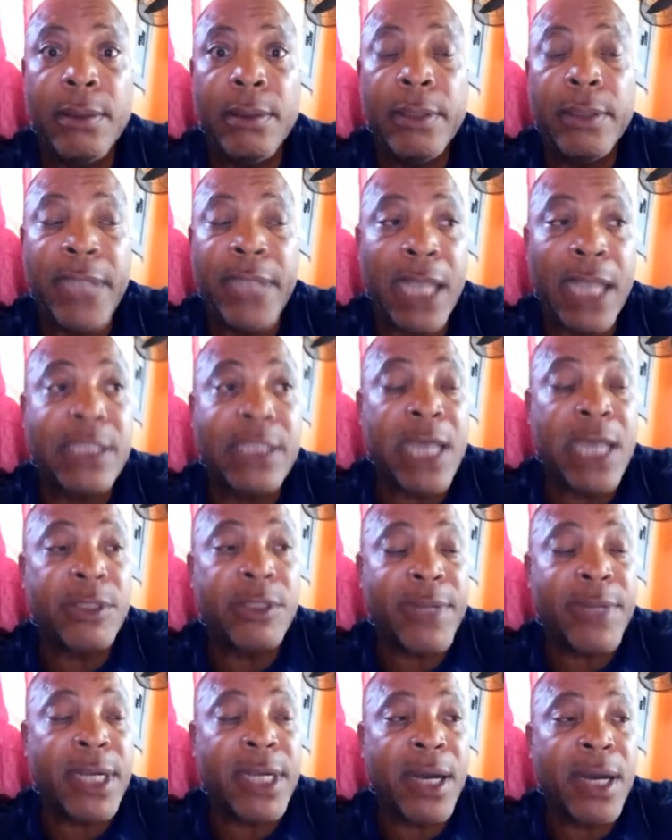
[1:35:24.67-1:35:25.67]
That song was
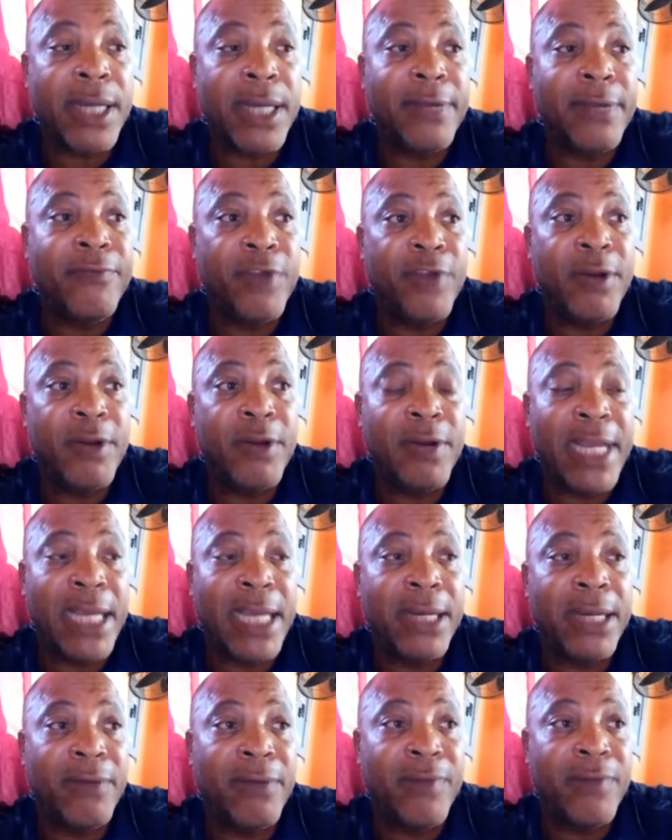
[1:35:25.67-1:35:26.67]
recorded very late
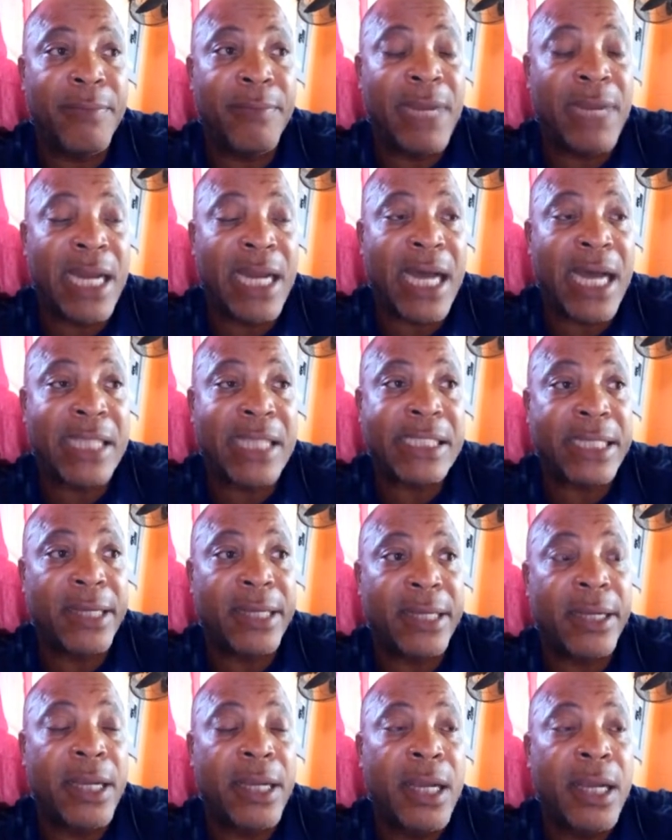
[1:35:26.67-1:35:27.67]
November last year.
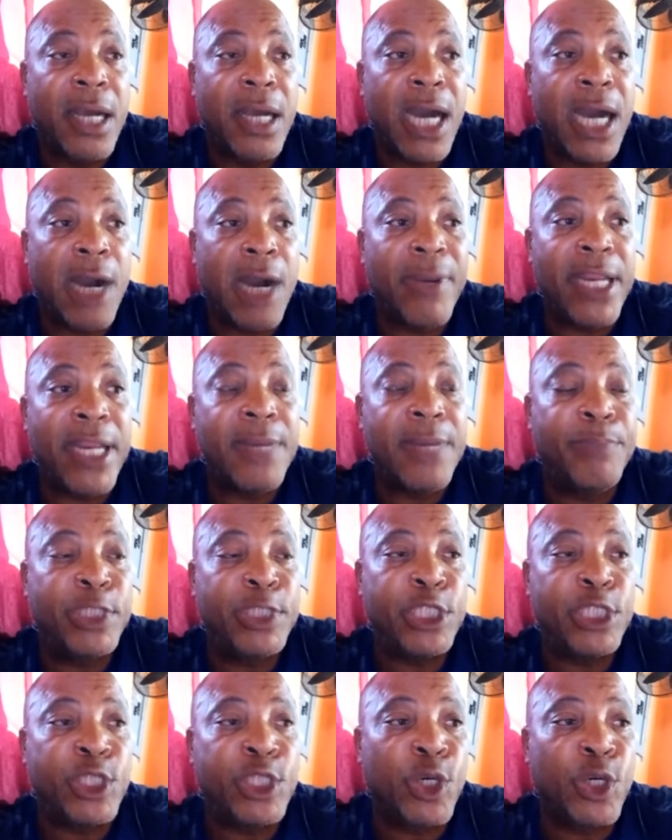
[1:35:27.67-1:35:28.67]
And we didn't put
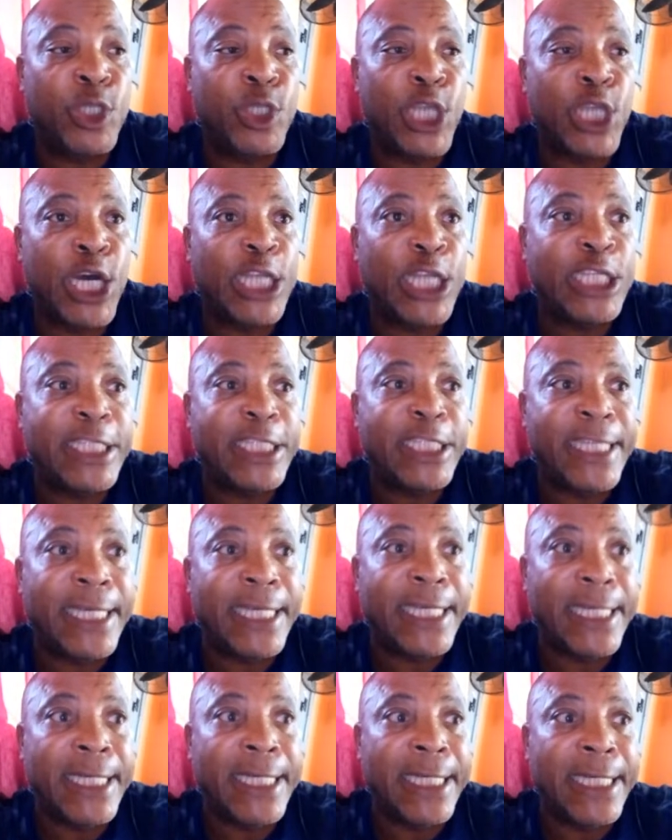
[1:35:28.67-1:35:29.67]
it out
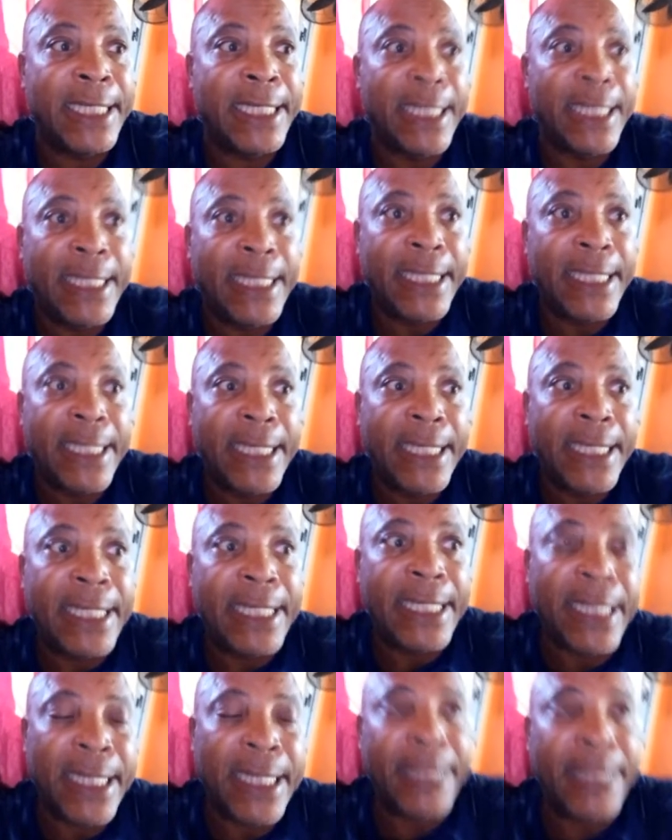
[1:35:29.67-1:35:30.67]
until
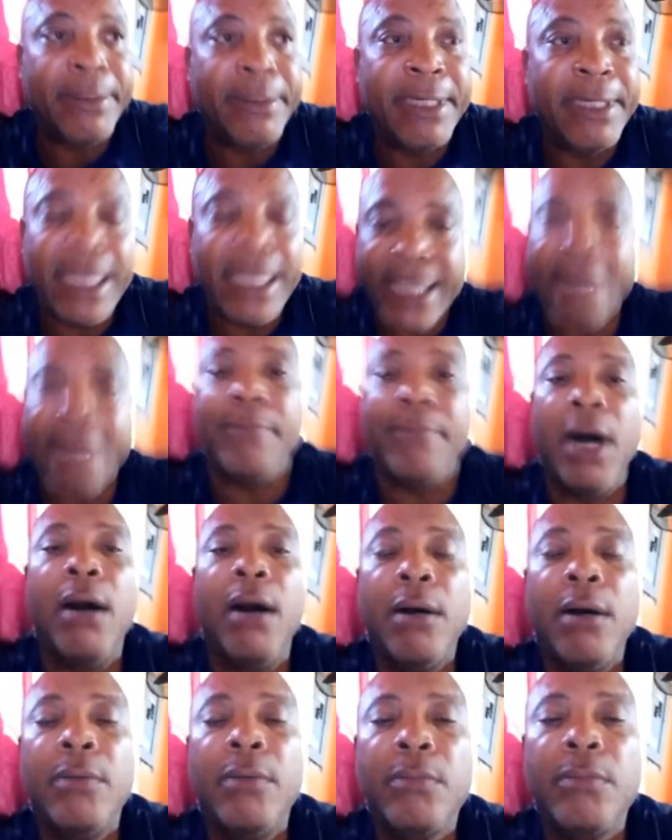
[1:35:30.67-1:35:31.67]
December.
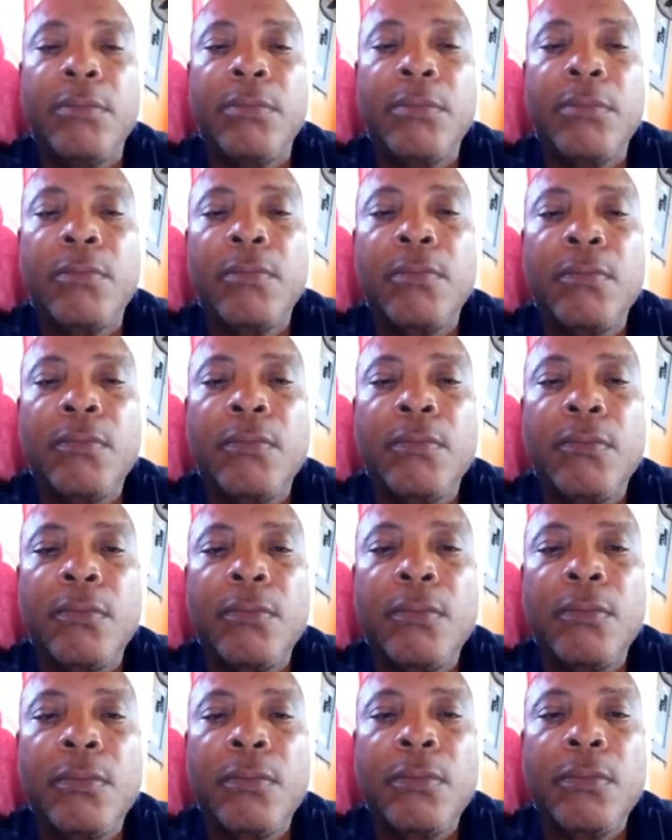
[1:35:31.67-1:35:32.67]

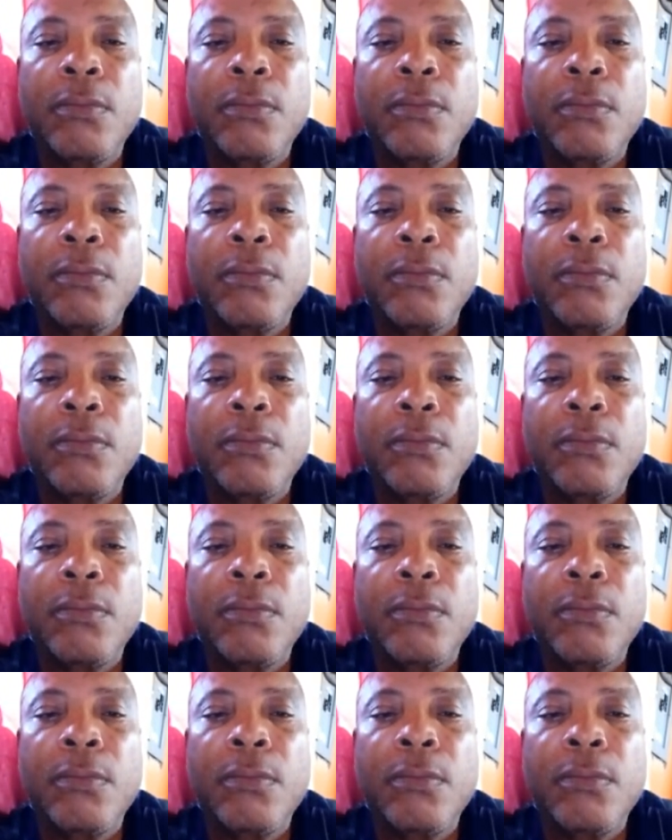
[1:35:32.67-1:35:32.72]
The